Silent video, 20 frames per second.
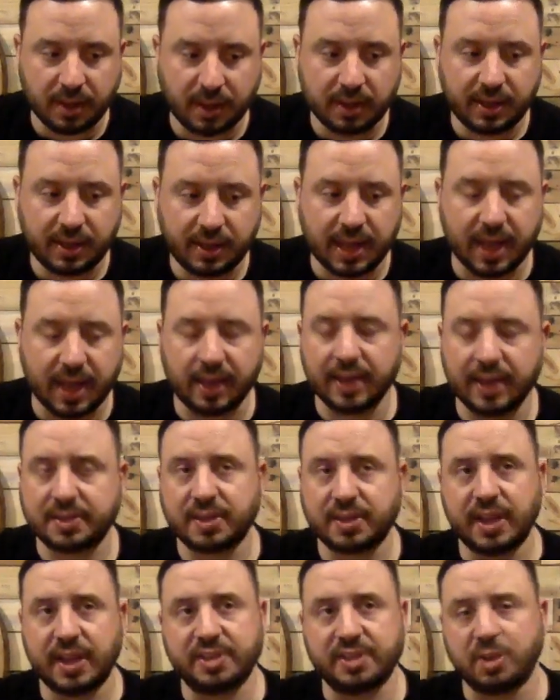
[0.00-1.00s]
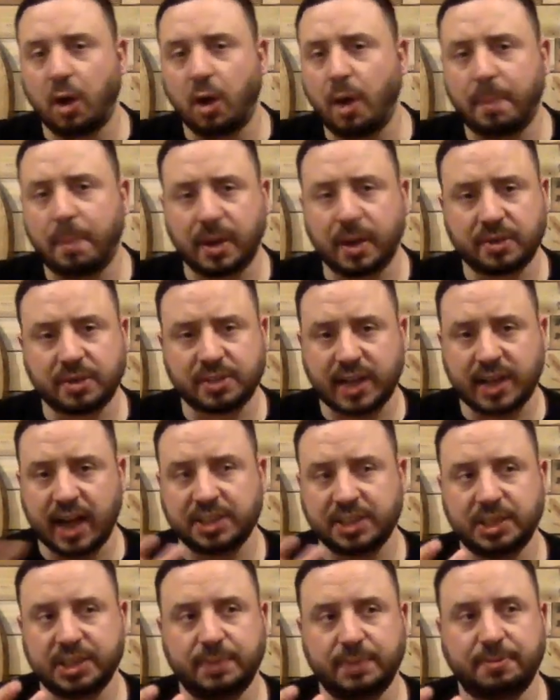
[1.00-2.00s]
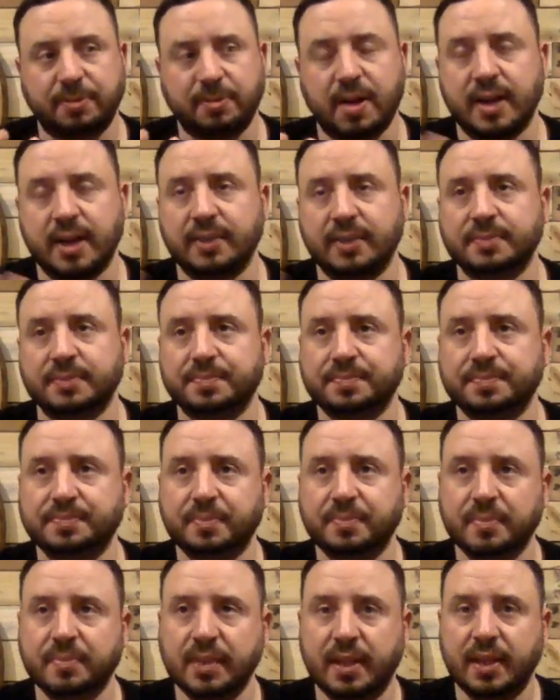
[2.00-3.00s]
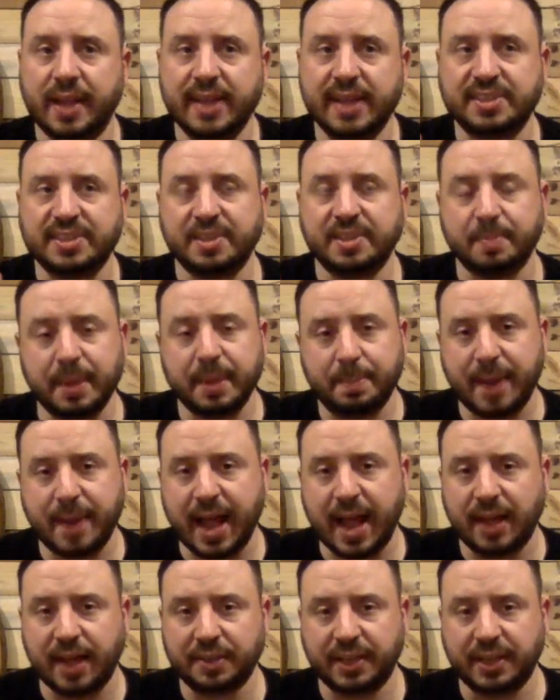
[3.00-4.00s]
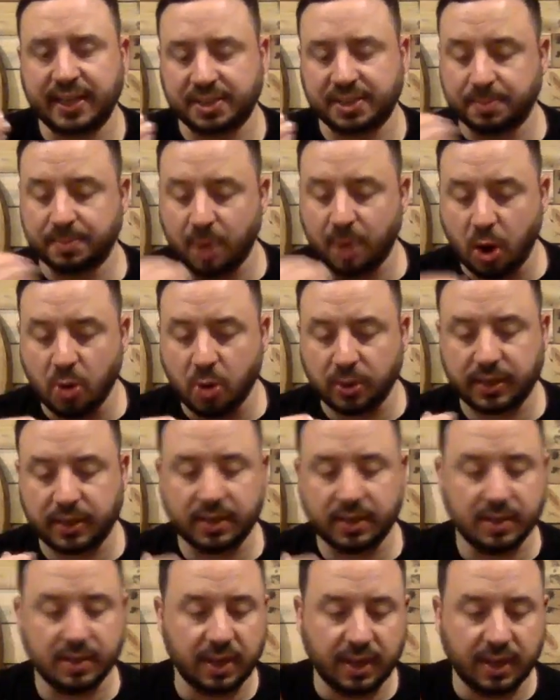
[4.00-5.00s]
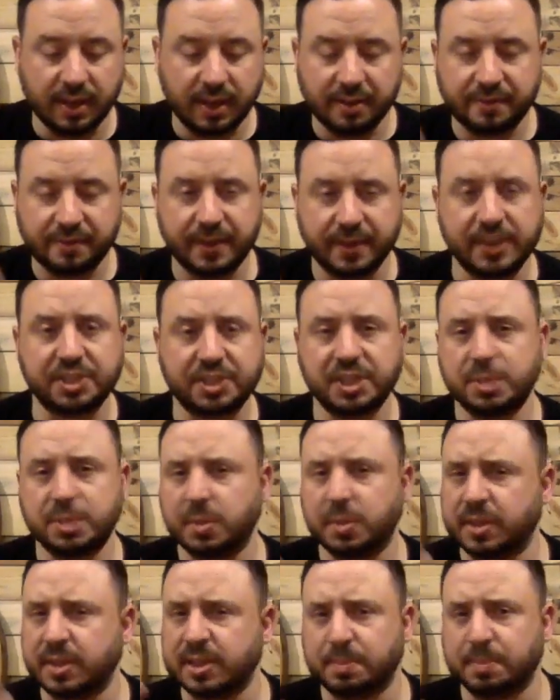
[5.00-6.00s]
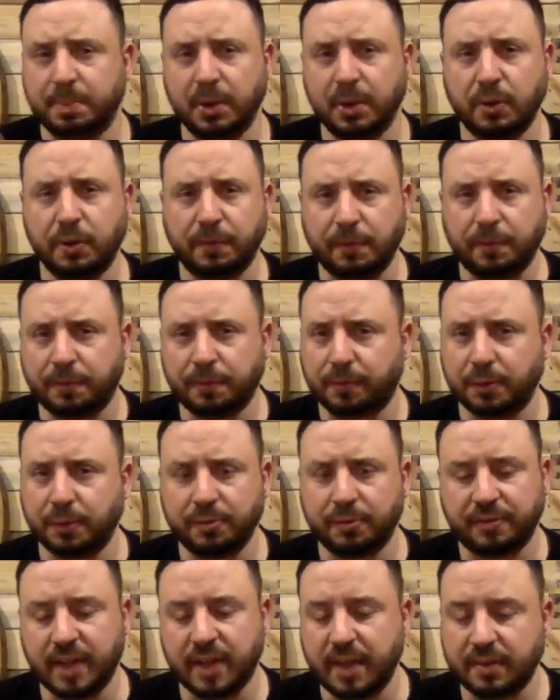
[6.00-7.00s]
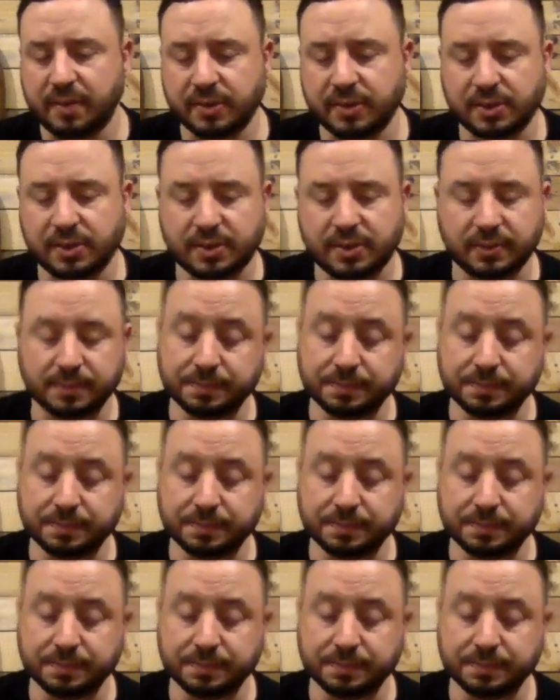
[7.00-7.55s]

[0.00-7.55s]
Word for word: Yeah, it's it's all butterscotch up front. Hits the mid palate. You get some oak. Finishes with these beautiful fruit flavors.